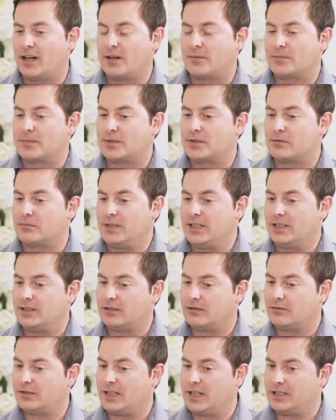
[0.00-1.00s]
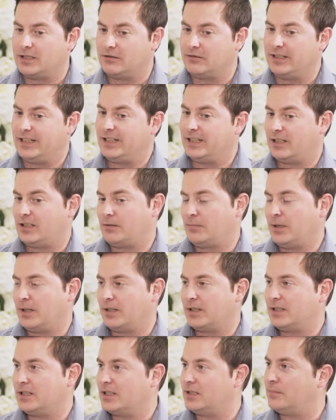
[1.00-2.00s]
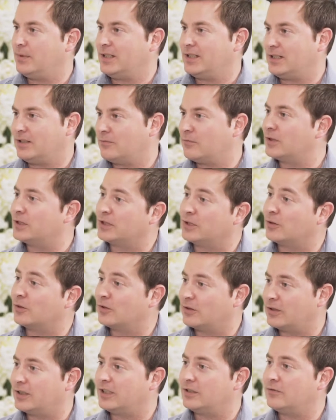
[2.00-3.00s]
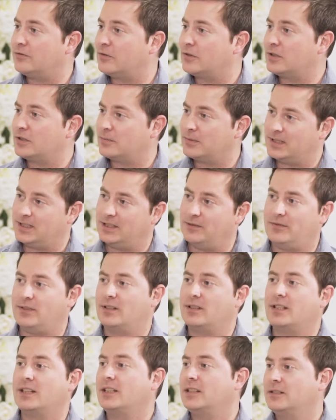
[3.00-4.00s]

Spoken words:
So we can create unique experiences based on what you're looking for specifically.